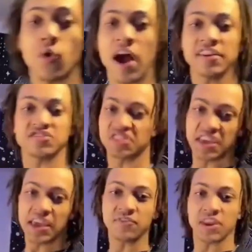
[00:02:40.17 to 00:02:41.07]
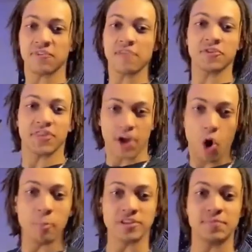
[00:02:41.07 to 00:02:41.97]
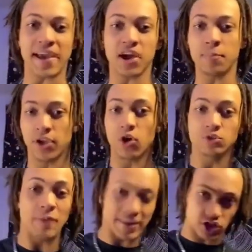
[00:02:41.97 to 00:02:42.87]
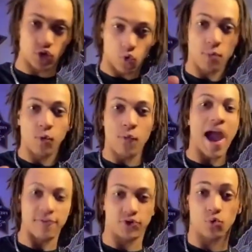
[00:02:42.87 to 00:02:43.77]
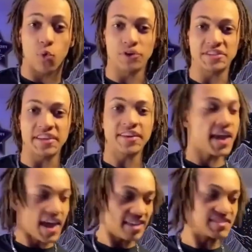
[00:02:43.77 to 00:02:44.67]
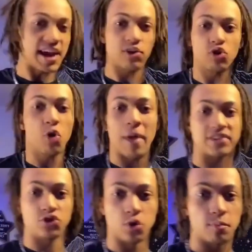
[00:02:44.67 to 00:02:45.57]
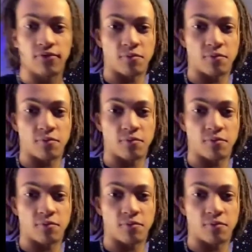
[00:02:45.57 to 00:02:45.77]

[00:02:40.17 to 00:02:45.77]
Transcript: honestly, even if everything opens back up and goes back to normal after quarantine, it's not gonna go back to normal for